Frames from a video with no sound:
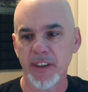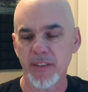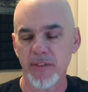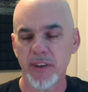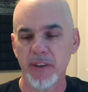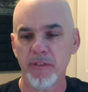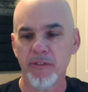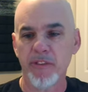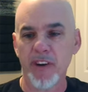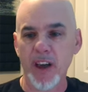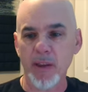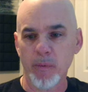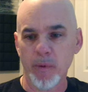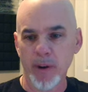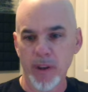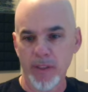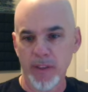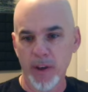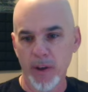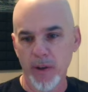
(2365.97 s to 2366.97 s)
If you can find one
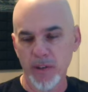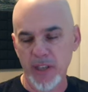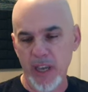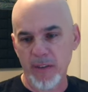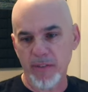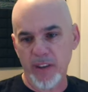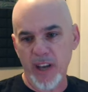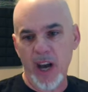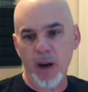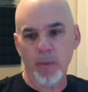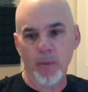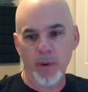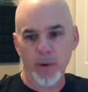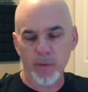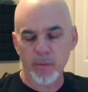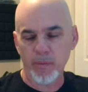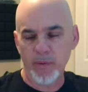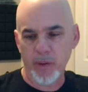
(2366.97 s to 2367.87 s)
of those, I've got one.